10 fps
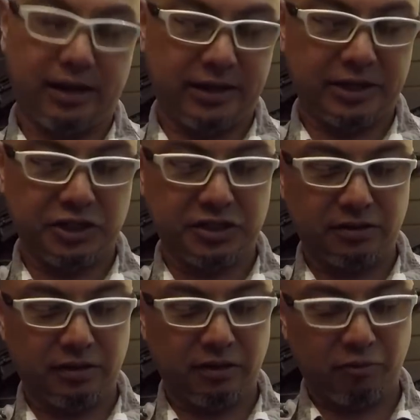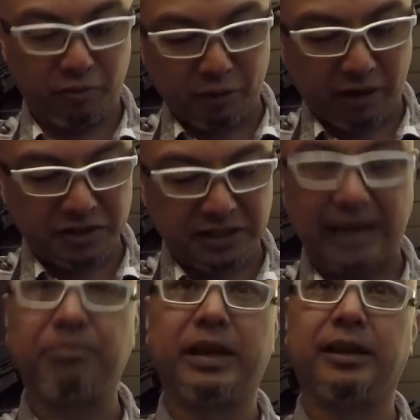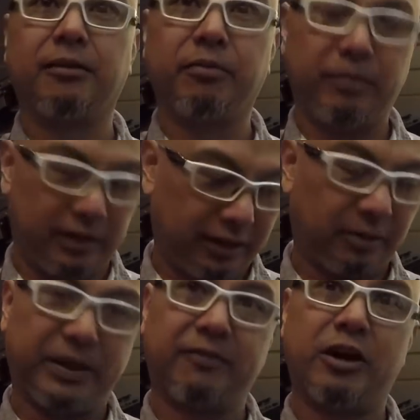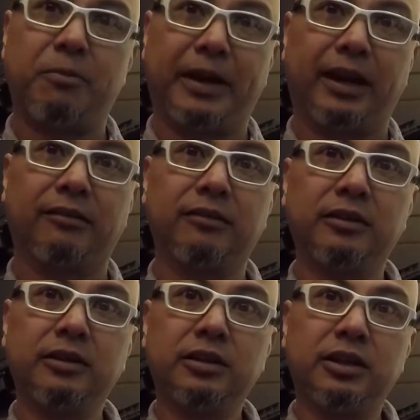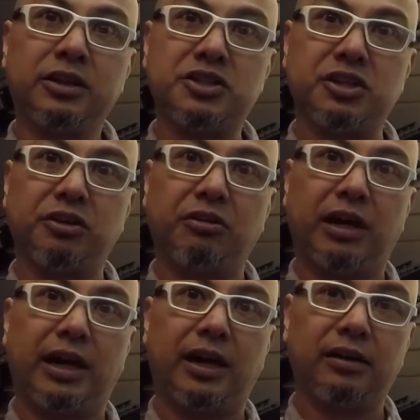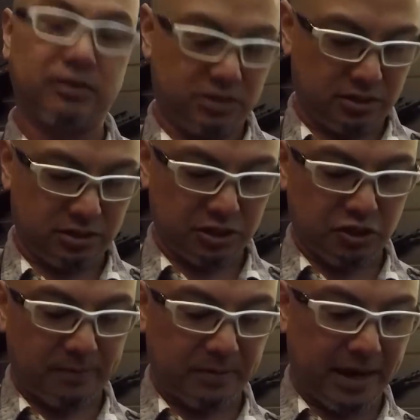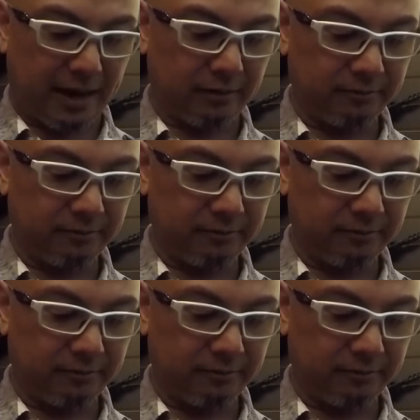that just requires that little bit of opening to drop the mag.